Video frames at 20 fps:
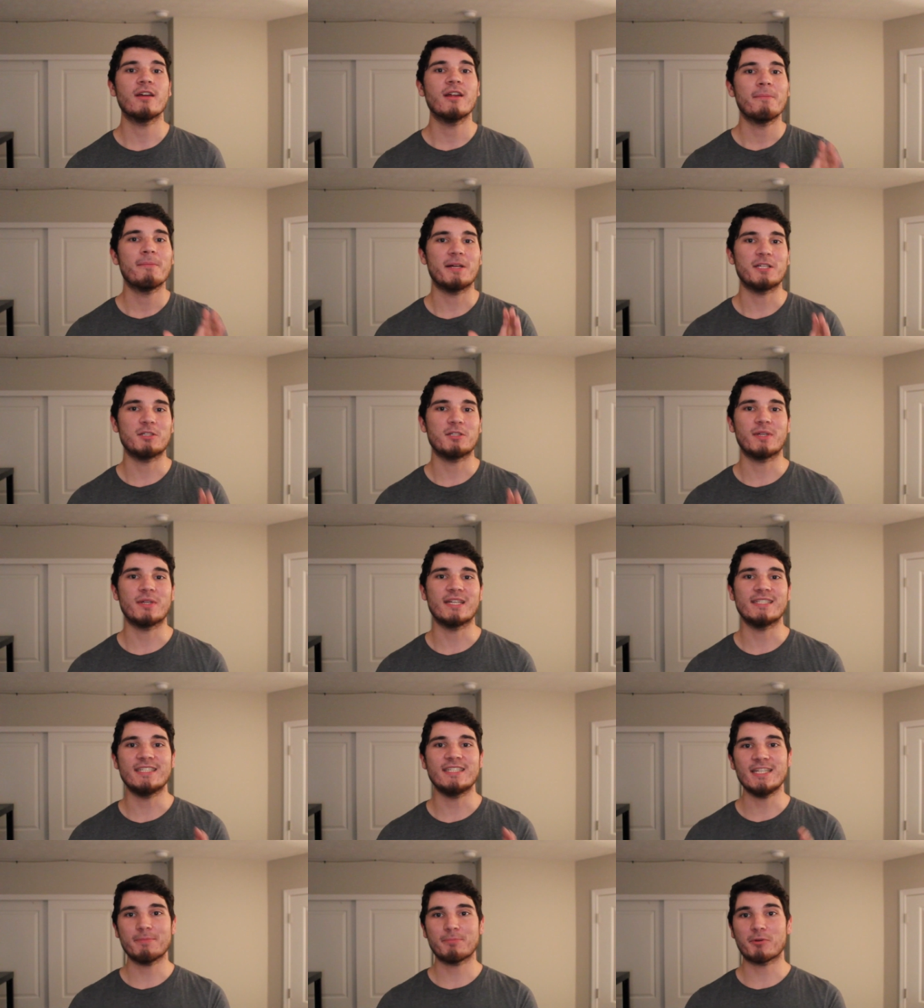As we get
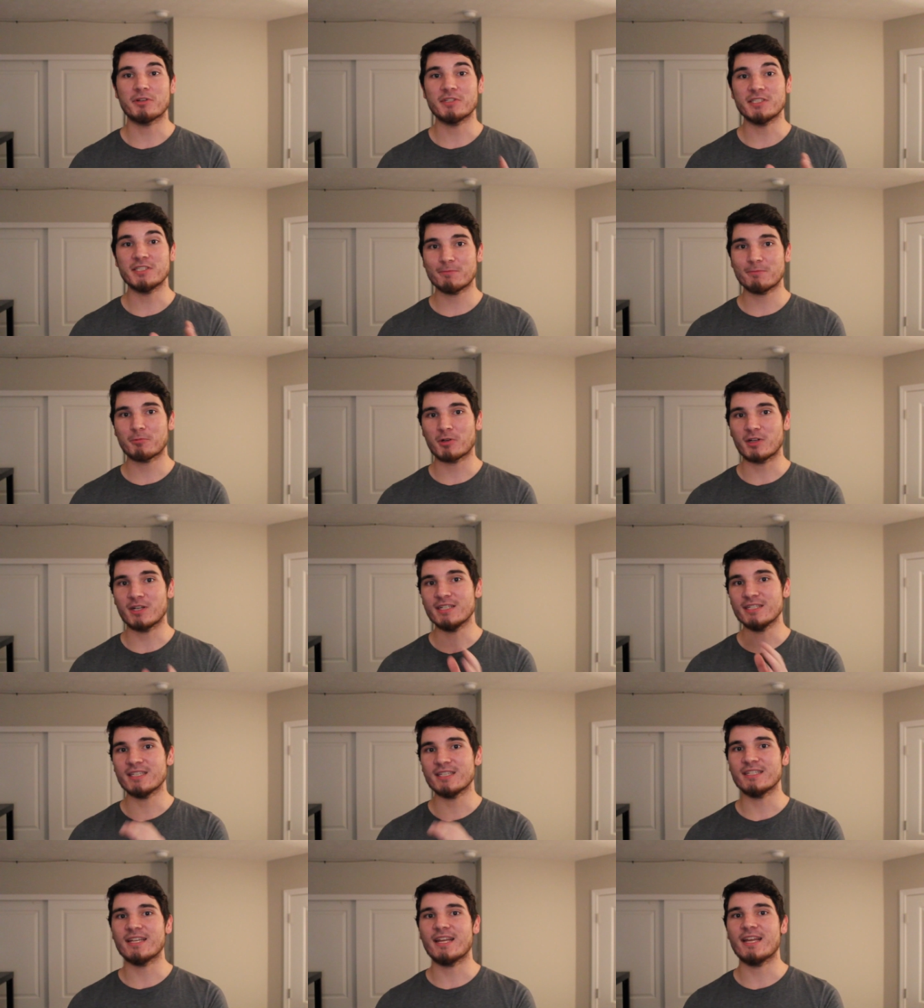deeper and deeper into
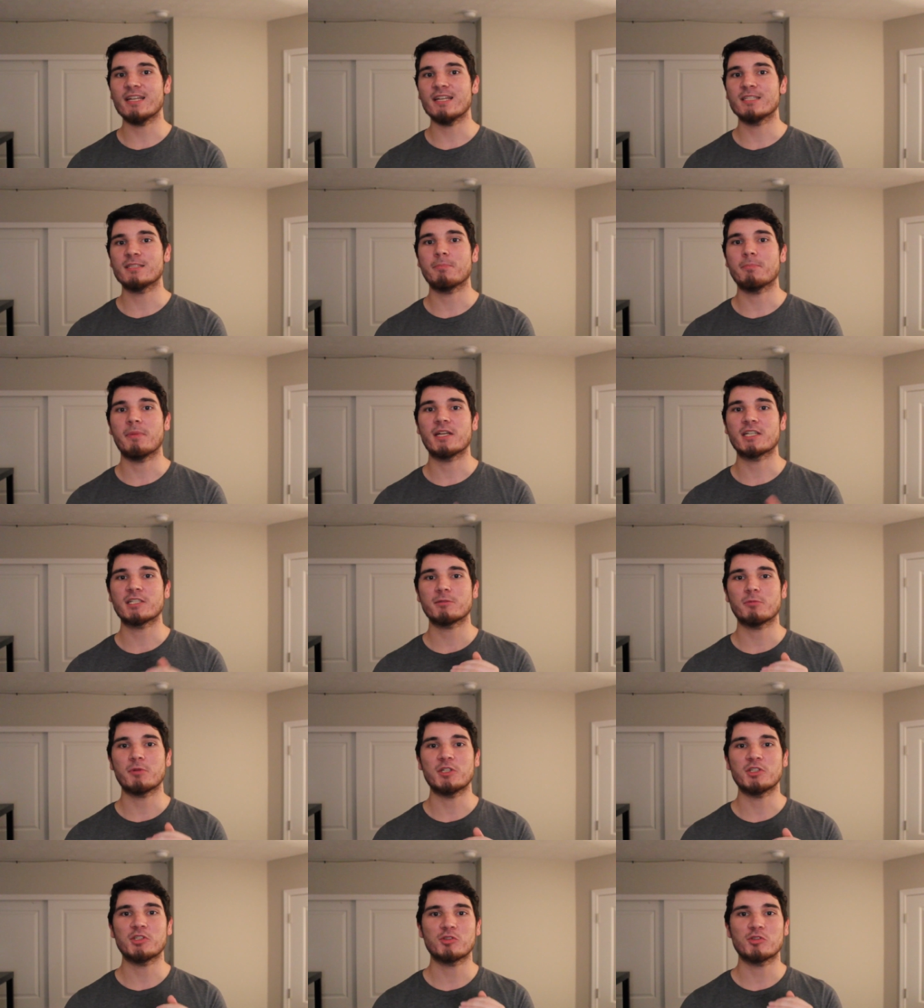the days, my
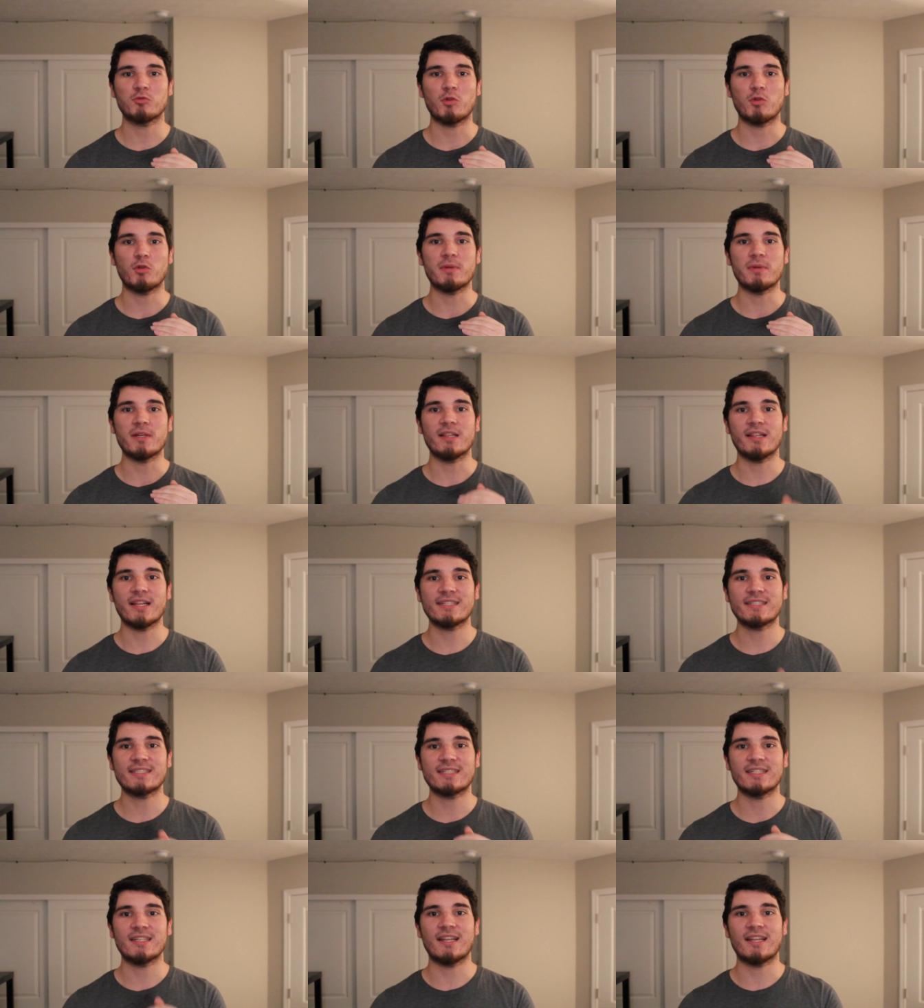explanations will be
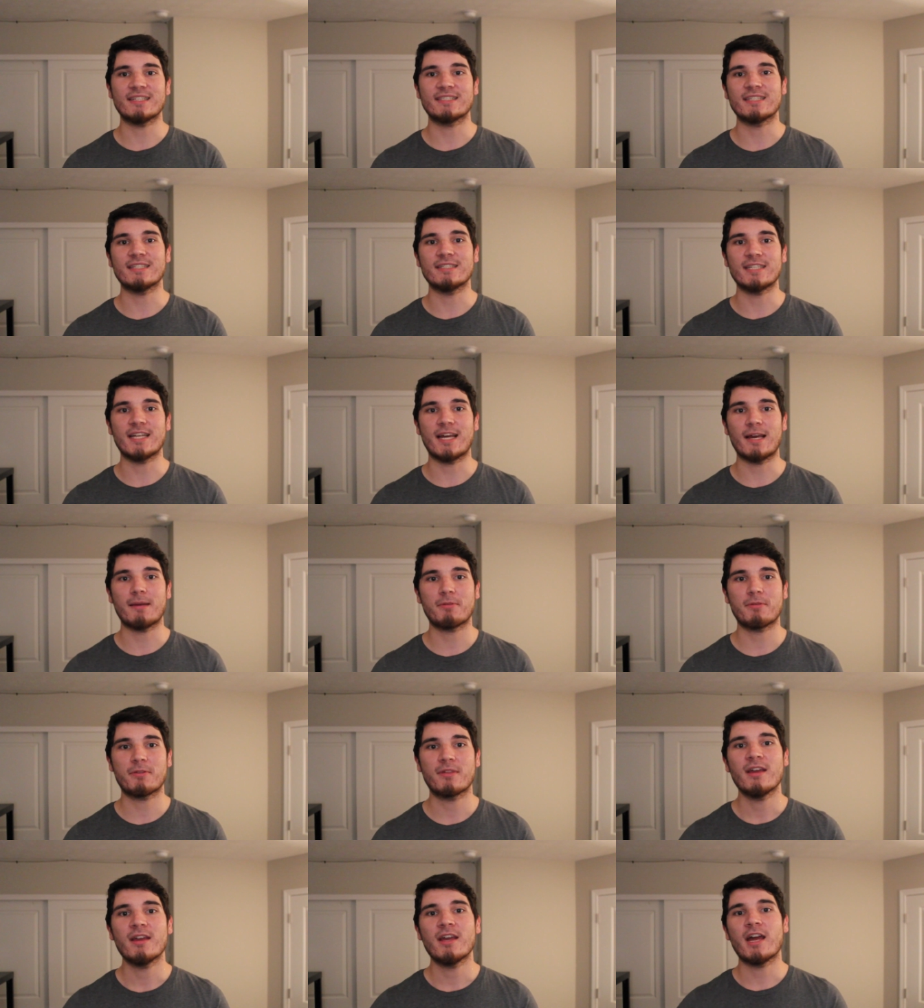less and less in depth
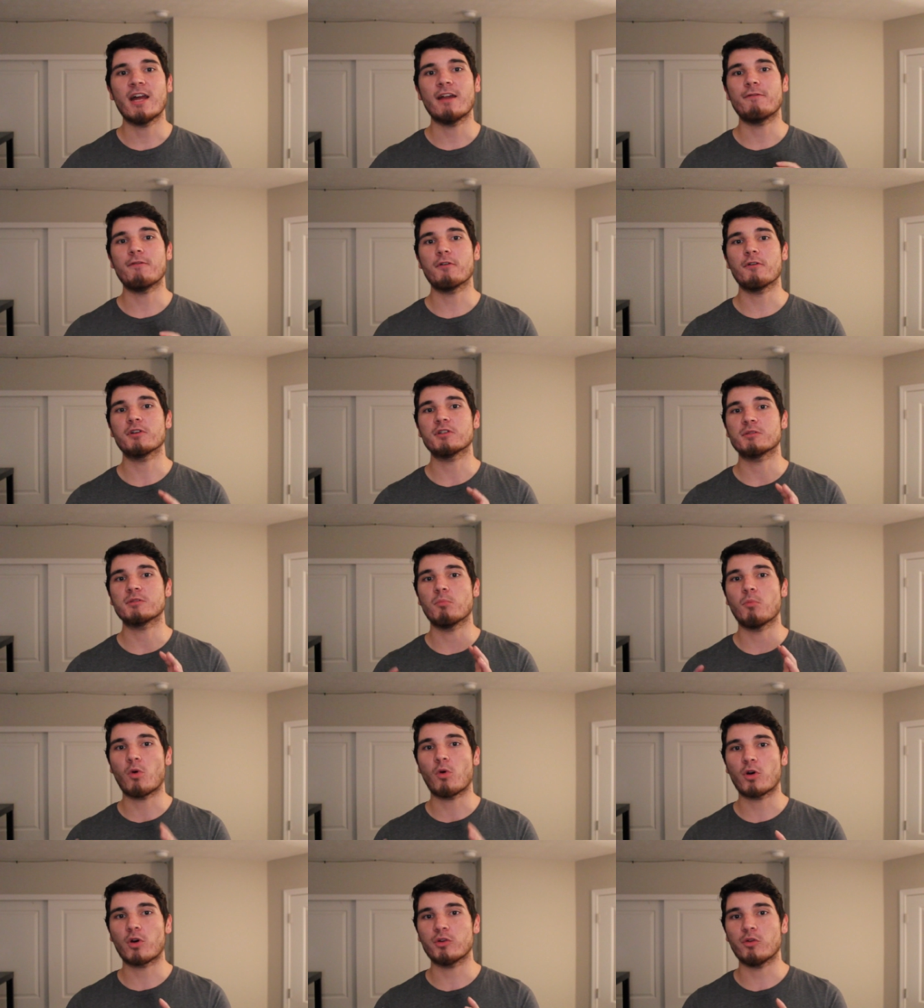and focus
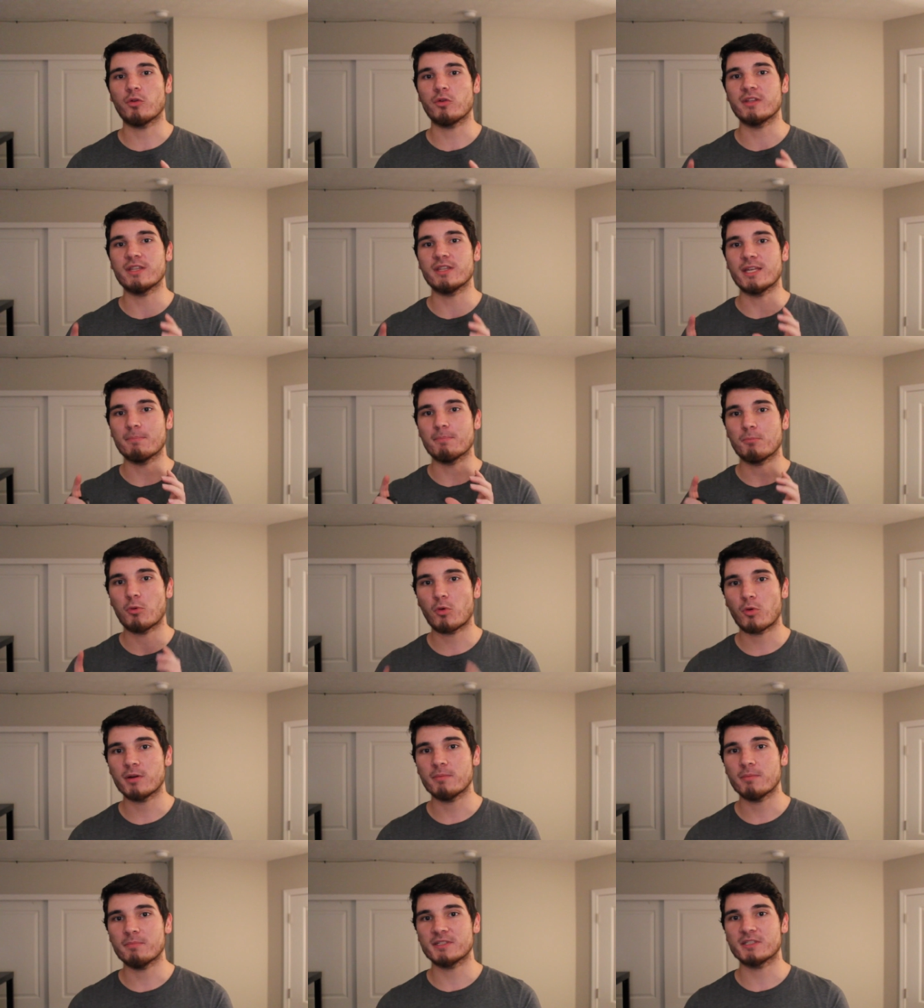more on only the
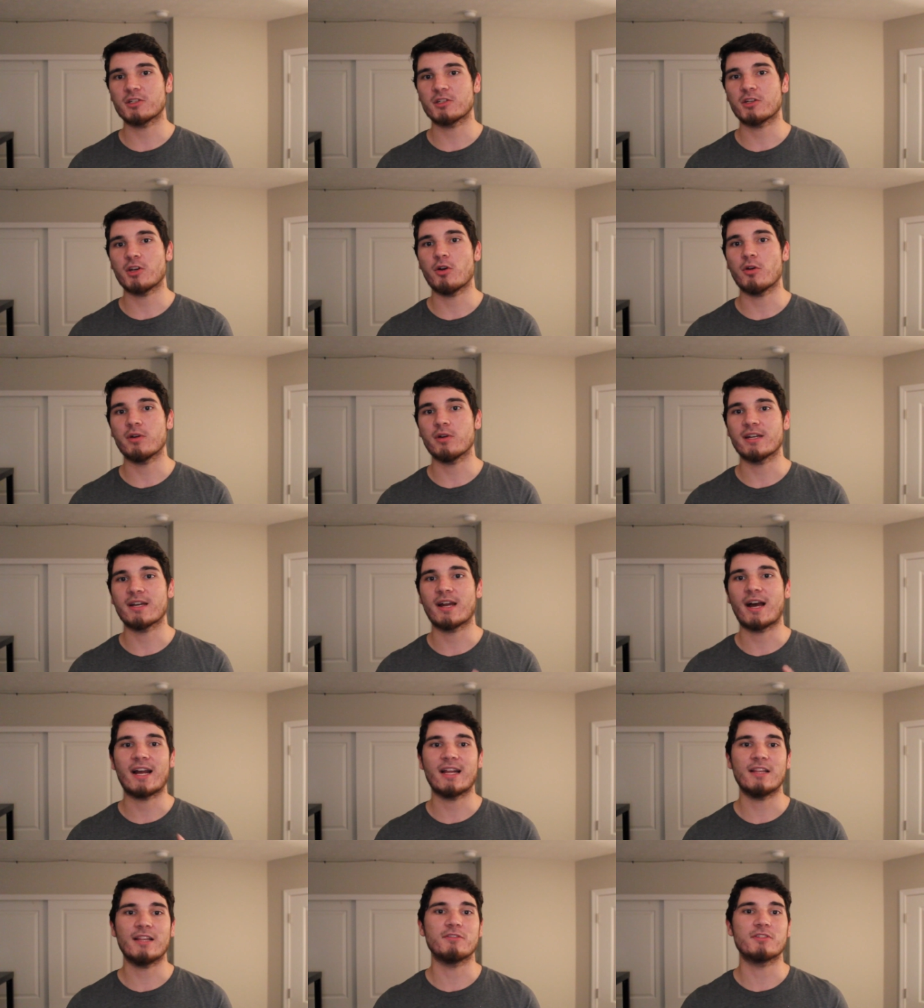important bits of code and
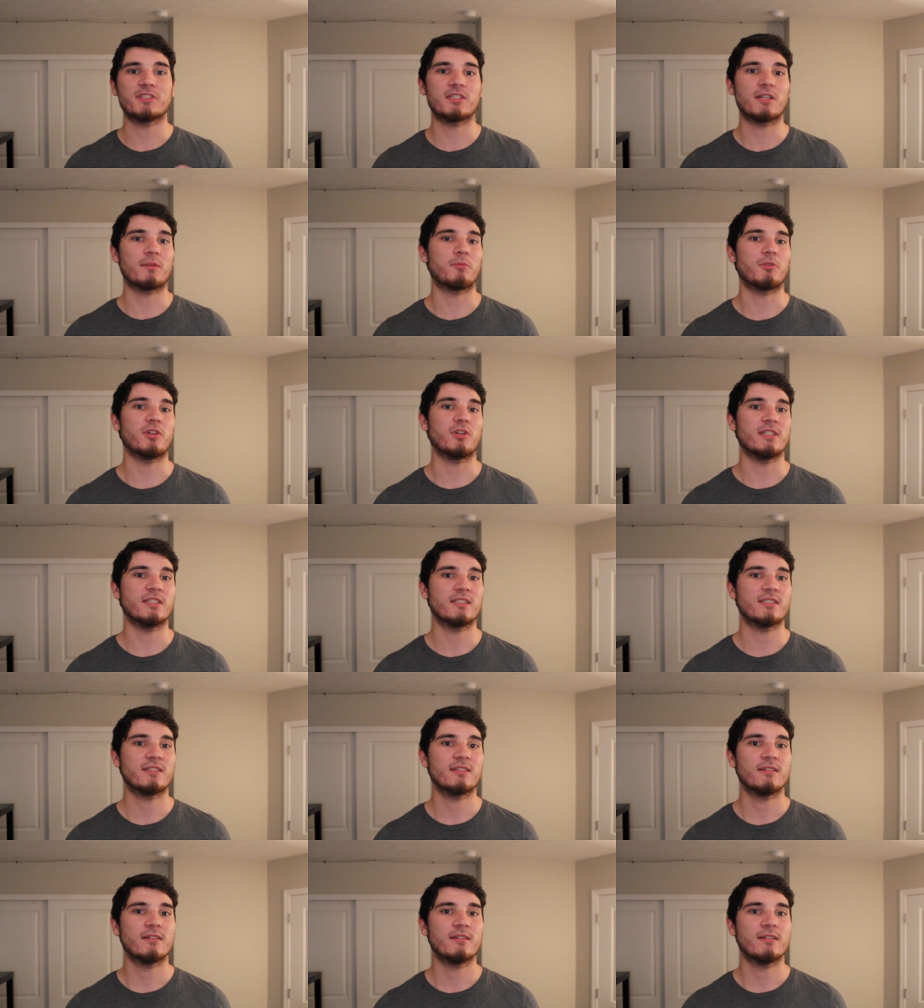high-level summaries.